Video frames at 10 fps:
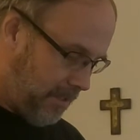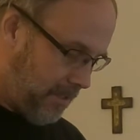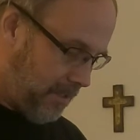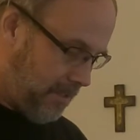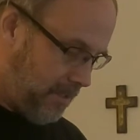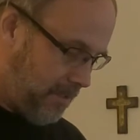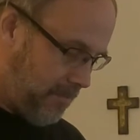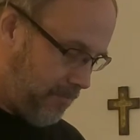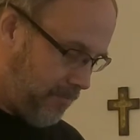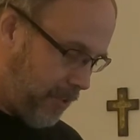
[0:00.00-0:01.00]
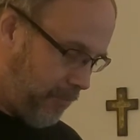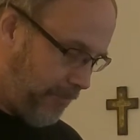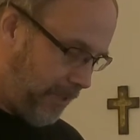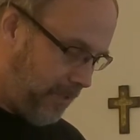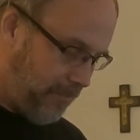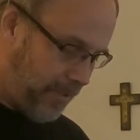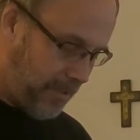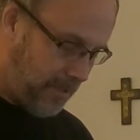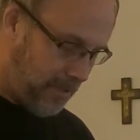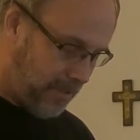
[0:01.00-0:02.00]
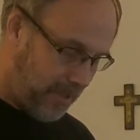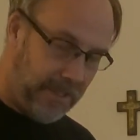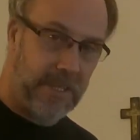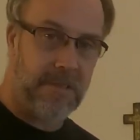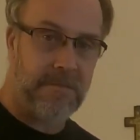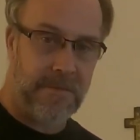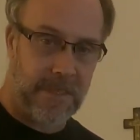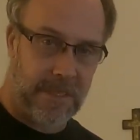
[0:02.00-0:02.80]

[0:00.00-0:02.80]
Okay, Bo Peep again.